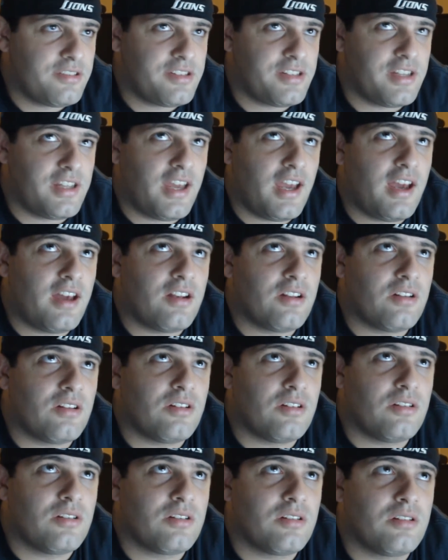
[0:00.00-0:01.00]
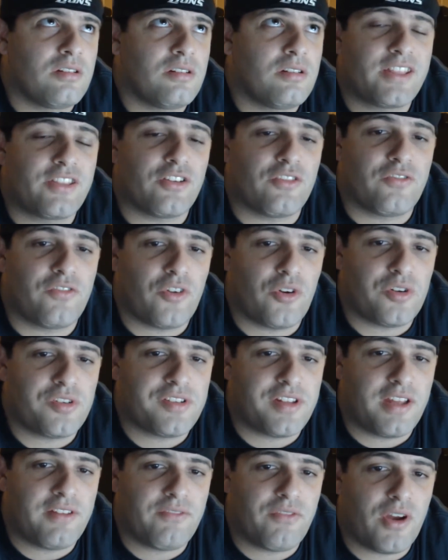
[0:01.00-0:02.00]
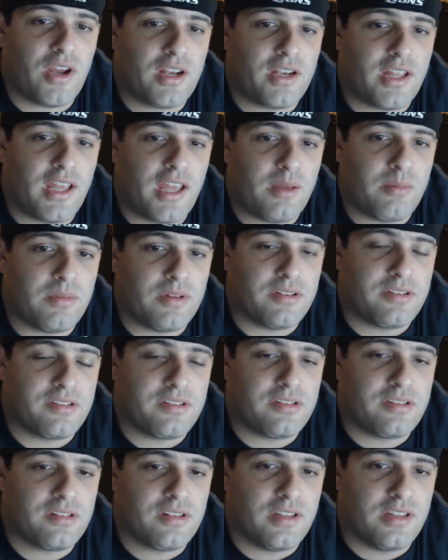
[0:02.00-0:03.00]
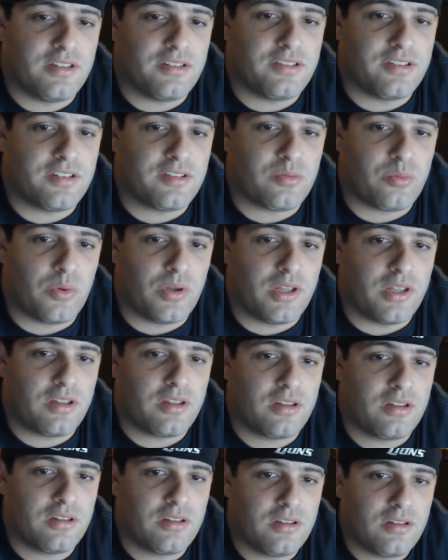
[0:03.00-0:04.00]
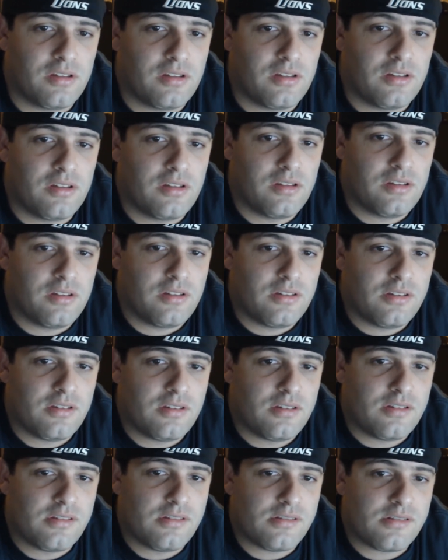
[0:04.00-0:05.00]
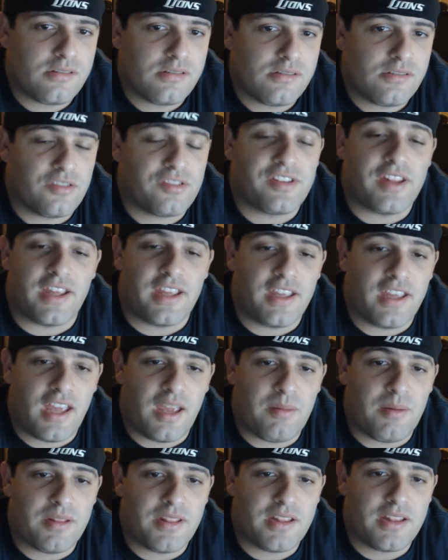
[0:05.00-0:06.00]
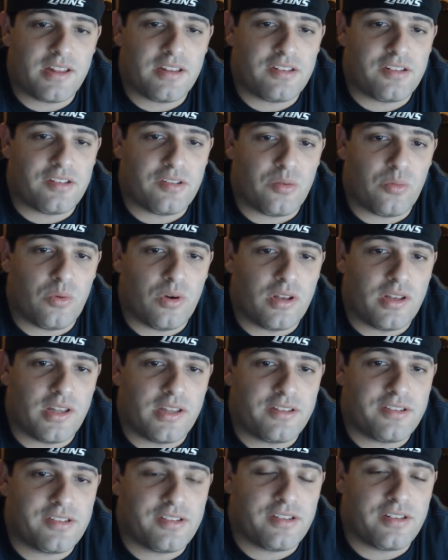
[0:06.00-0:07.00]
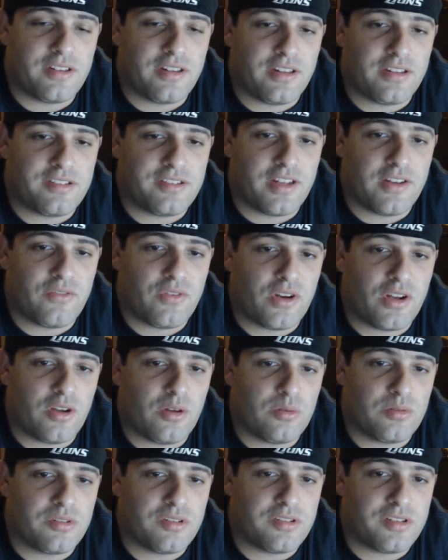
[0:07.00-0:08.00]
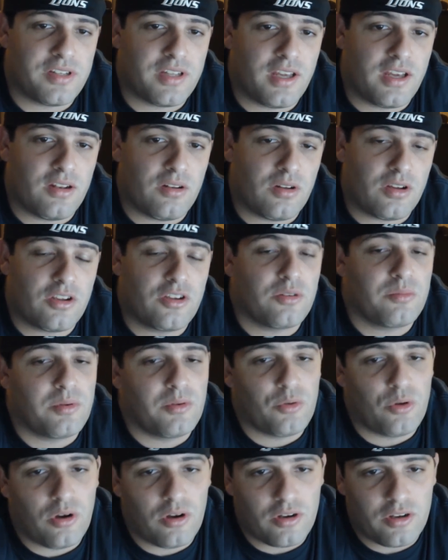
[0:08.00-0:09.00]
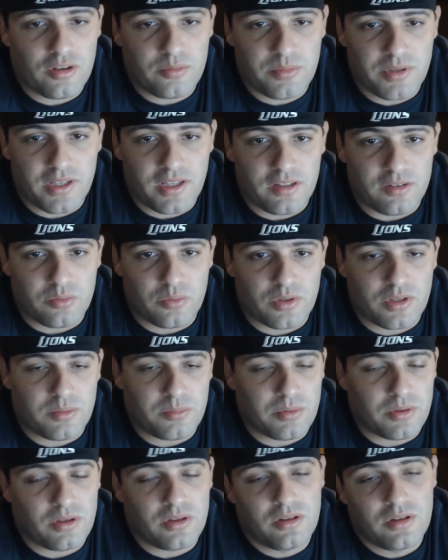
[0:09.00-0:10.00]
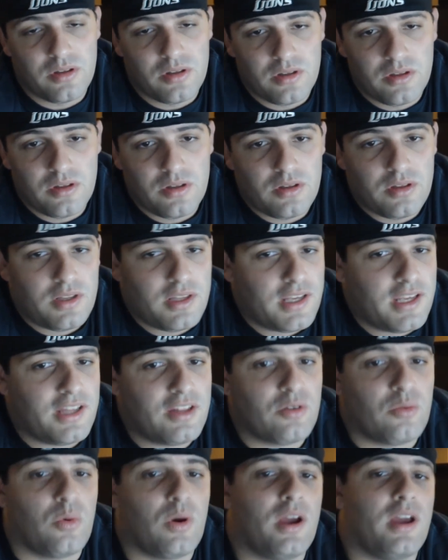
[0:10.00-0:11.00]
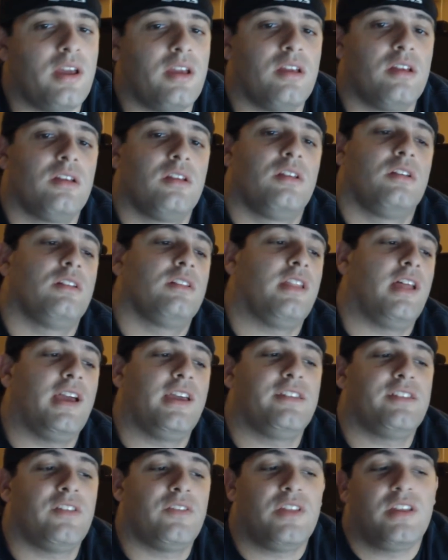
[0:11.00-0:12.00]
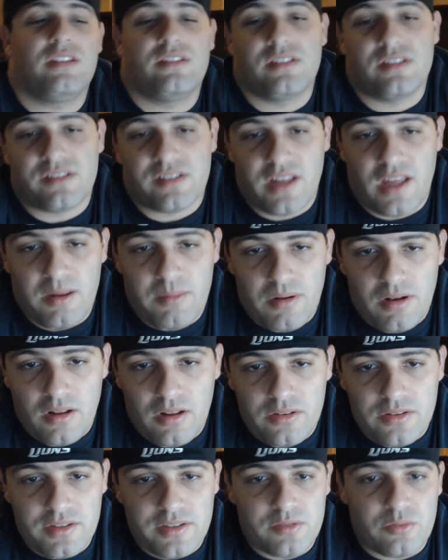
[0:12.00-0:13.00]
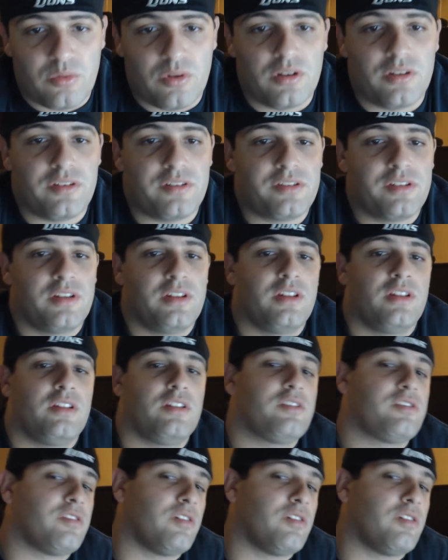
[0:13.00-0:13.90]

Seattle, I think their first San Fran game is this week. Their second game. I think this is the one that San Fran goes to Seattle. I could be wrong. Could be next week. But either way, Lions have the easiest game in all of these ones.